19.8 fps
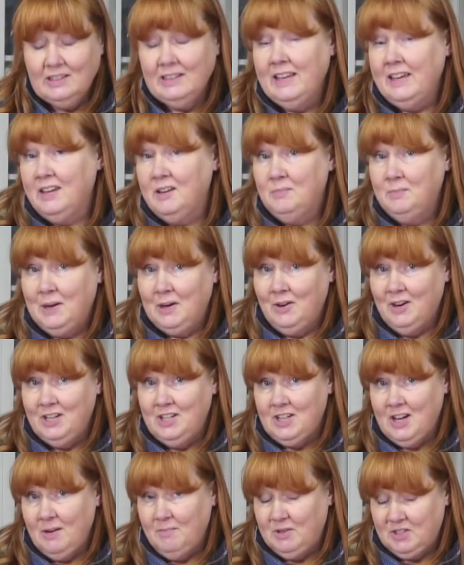lingonberry
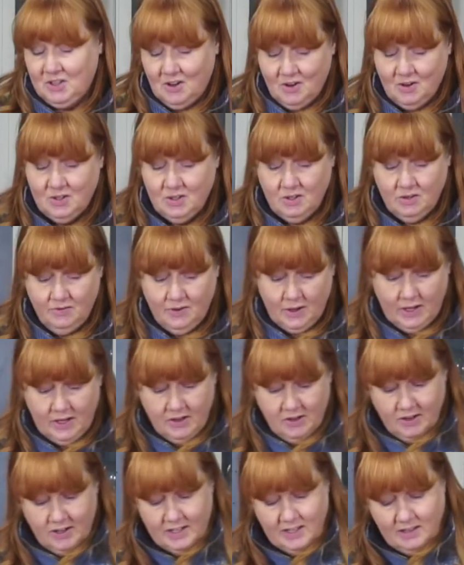jam is also very
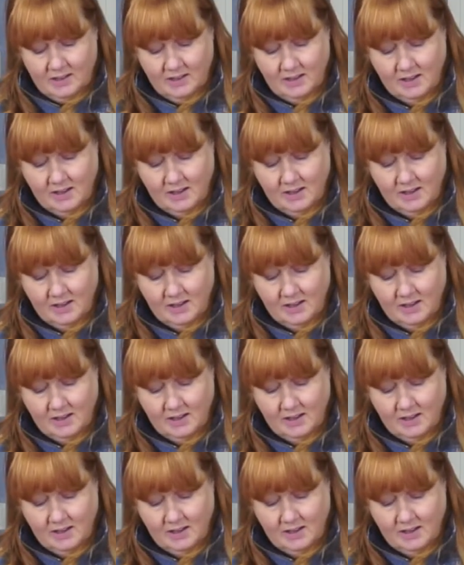good.